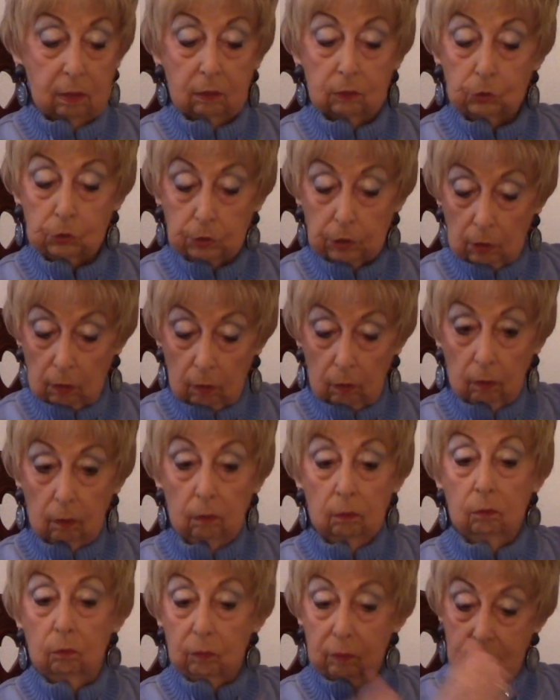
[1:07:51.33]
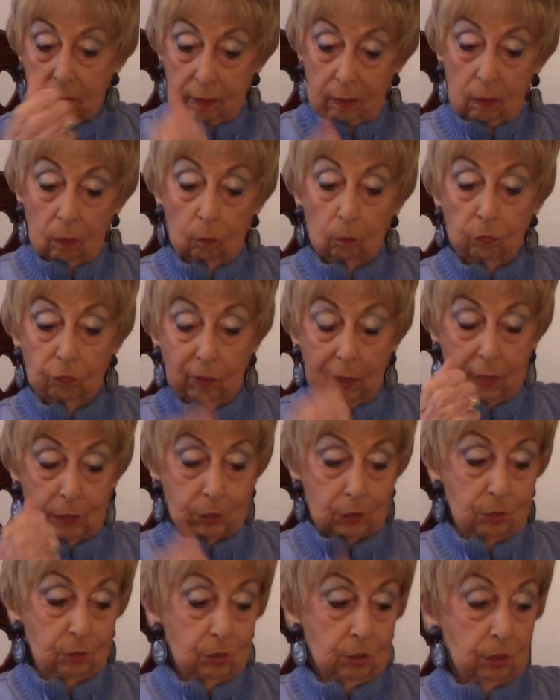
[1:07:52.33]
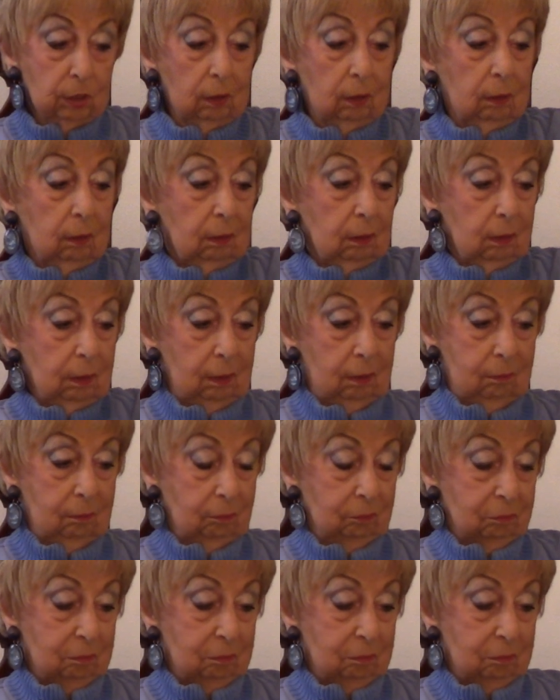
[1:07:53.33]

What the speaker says: churned with the old-fashioned churn, and